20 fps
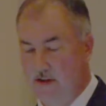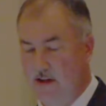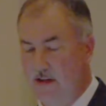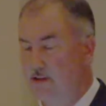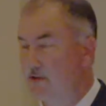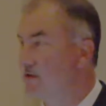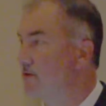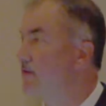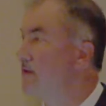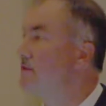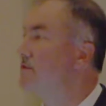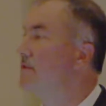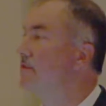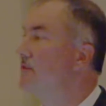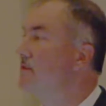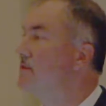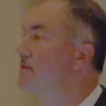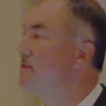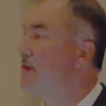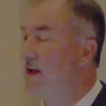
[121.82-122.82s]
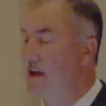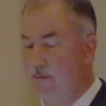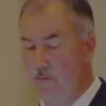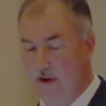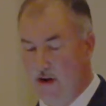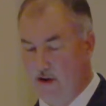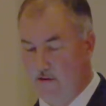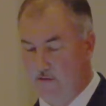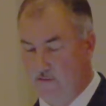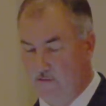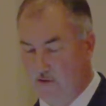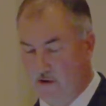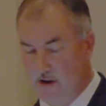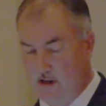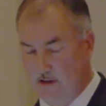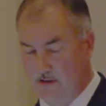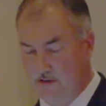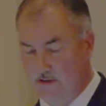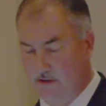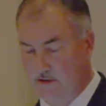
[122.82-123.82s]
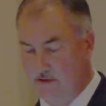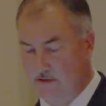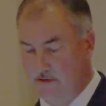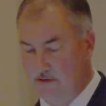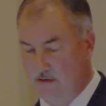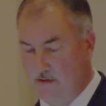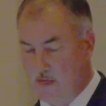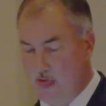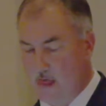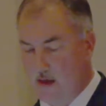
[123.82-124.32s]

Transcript: consequence of these diabetic foot ulcers.